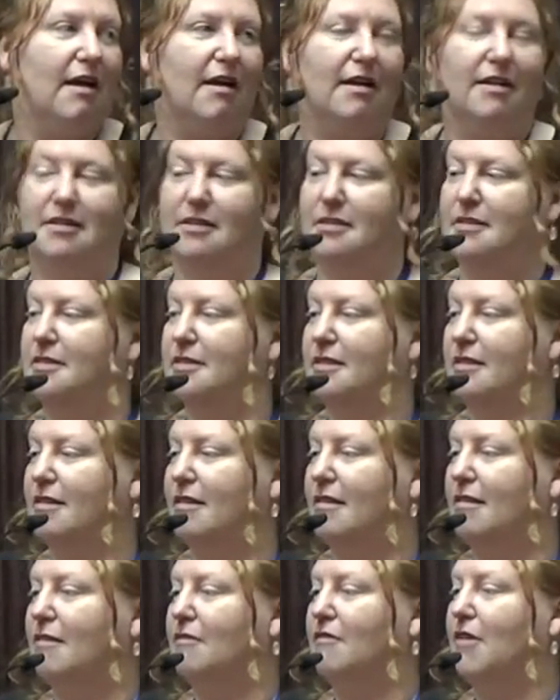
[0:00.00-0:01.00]
and
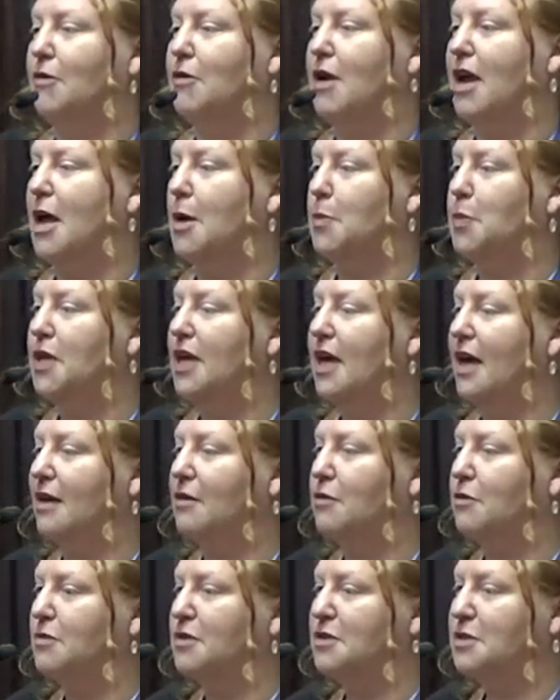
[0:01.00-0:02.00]
very happy
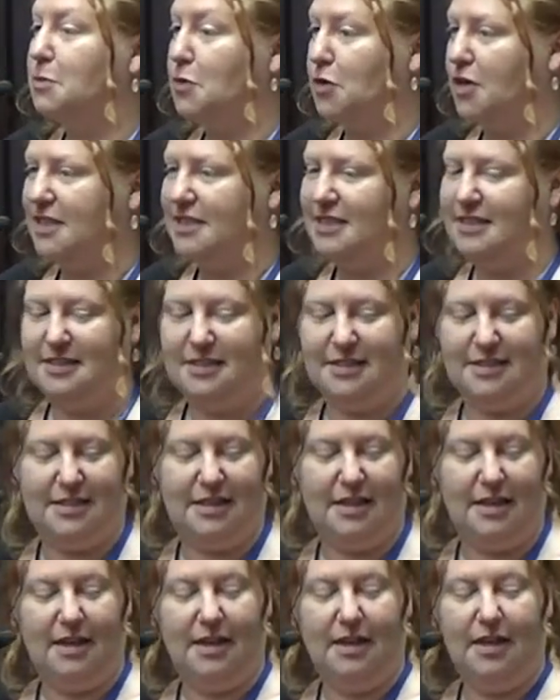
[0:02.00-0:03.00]
ECHO was present
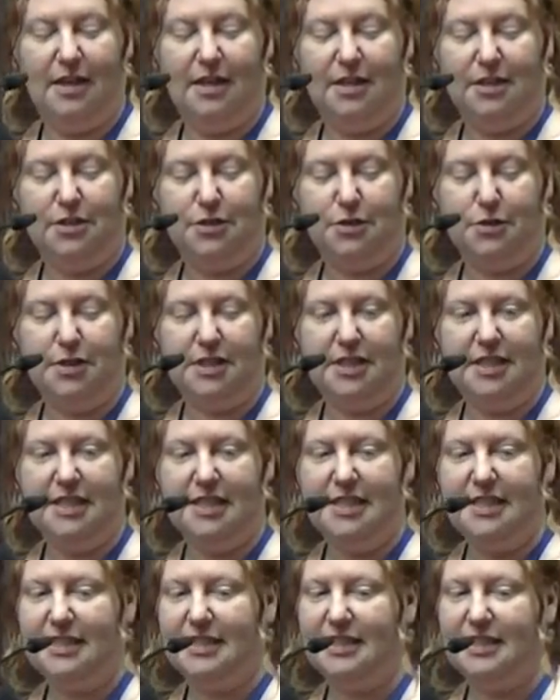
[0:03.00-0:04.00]
to
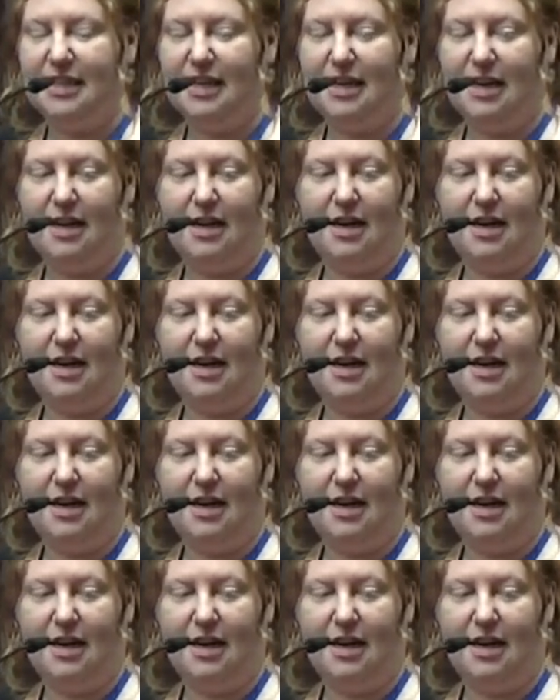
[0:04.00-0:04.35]
it.